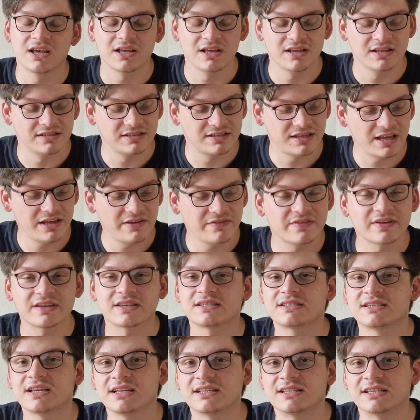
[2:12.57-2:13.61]
save that
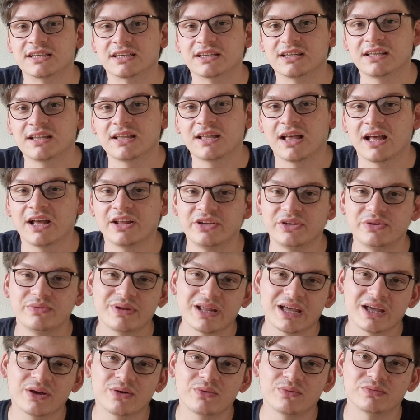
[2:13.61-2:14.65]
setting, and you
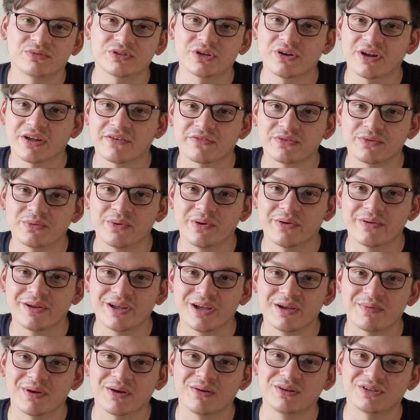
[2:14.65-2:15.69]
now don't have to worry
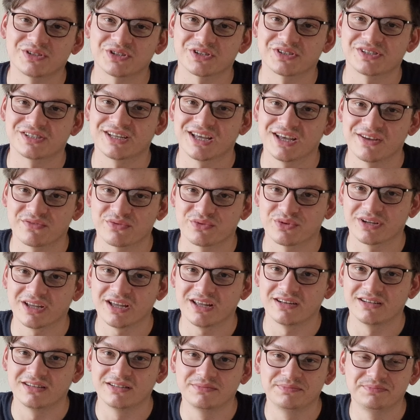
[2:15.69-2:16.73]
about adjusting it ever again.
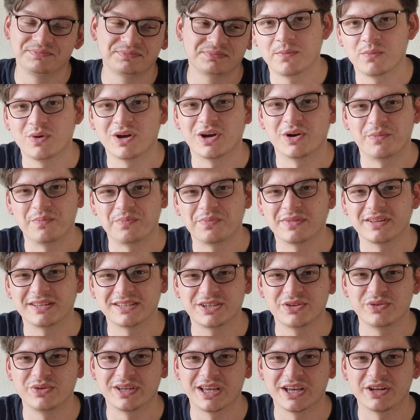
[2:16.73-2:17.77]
Well, until
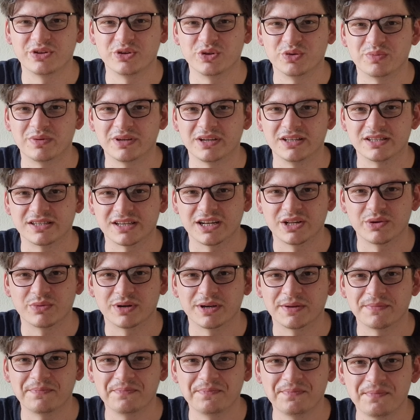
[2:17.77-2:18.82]
you get new beans anyway.
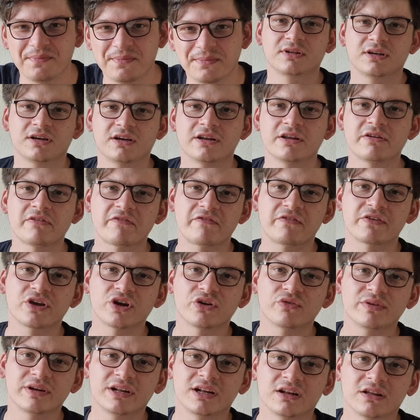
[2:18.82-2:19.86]
Another thing I
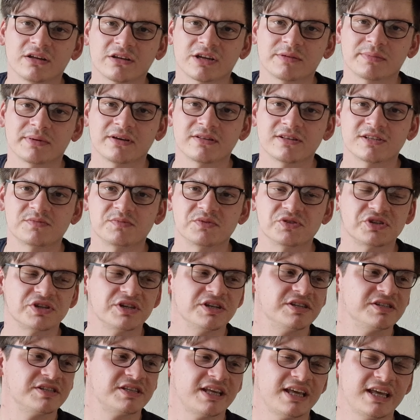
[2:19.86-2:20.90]
really like about this machine
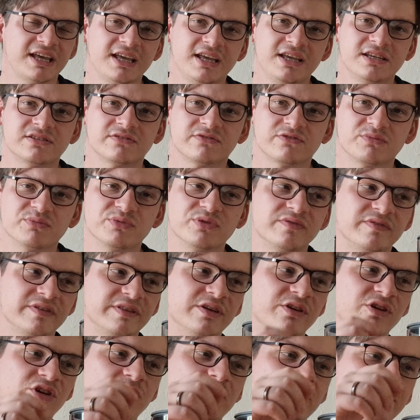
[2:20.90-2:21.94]
is the ease of removing the
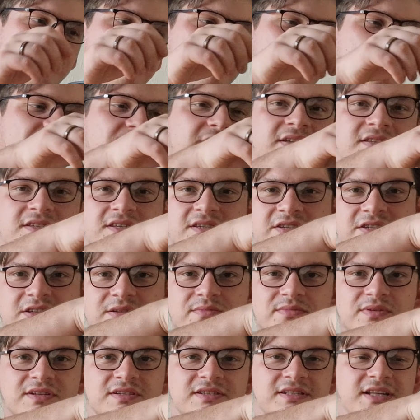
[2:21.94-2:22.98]
hopper. It's as simple
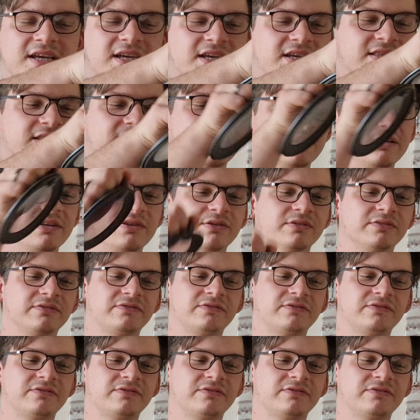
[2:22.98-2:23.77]
as taking the lid off,